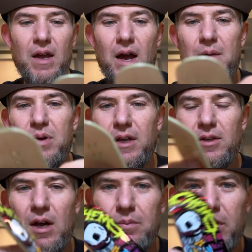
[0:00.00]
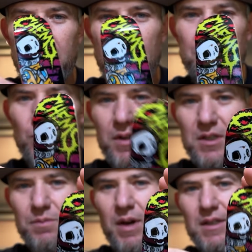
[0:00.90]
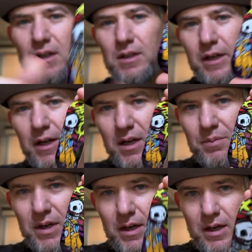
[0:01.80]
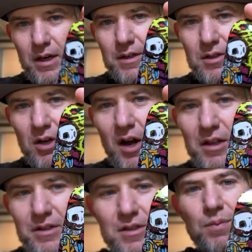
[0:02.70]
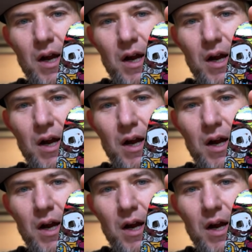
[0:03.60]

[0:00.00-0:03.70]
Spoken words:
I picked up the Chems one. This is basically gonna be his Collins,